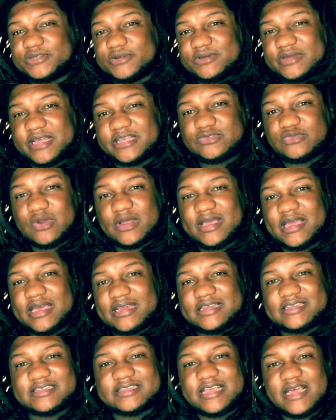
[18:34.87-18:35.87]
That's where I got the
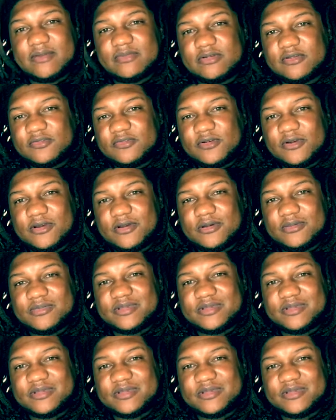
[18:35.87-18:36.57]
sampler from.